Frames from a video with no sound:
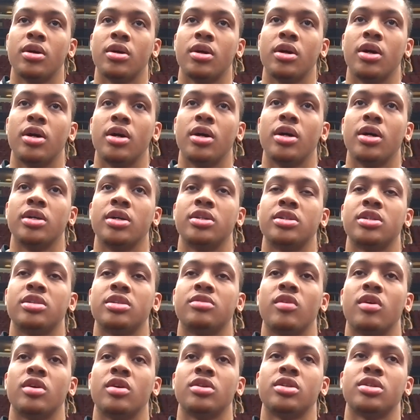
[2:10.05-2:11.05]
Uh, he's just
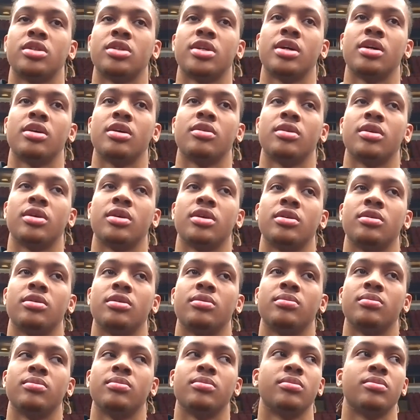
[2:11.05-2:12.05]
versatile. Um,
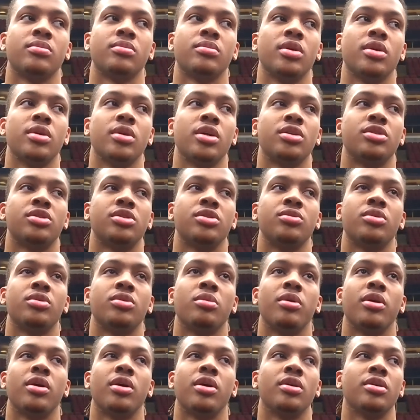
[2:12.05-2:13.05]
he can shoot the
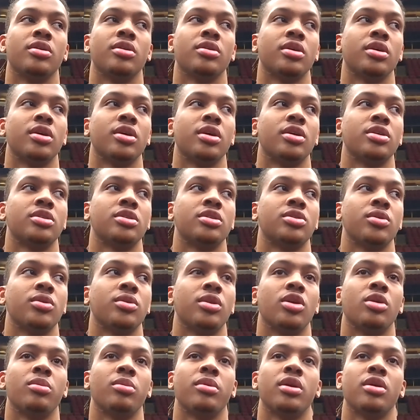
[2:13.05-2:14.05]
ball. He can just do a
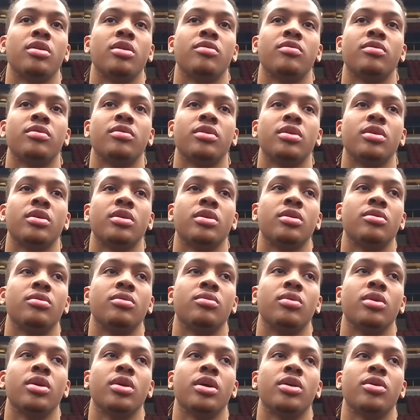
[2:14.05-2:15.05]
little bit of,
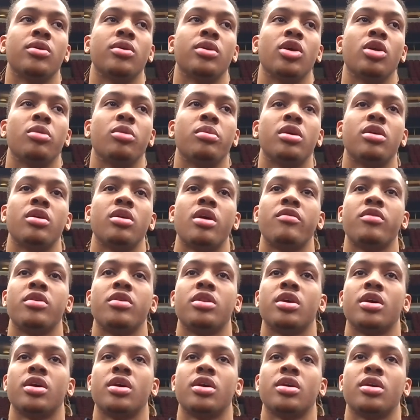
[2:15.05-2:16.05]
really do a little bit of
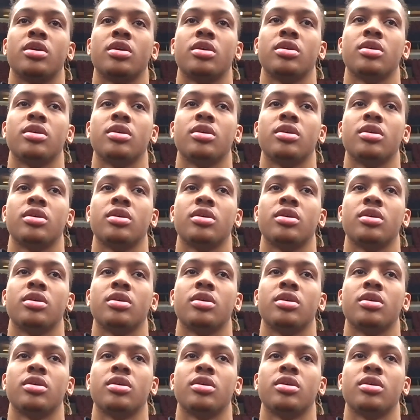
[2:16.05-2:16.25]
everything.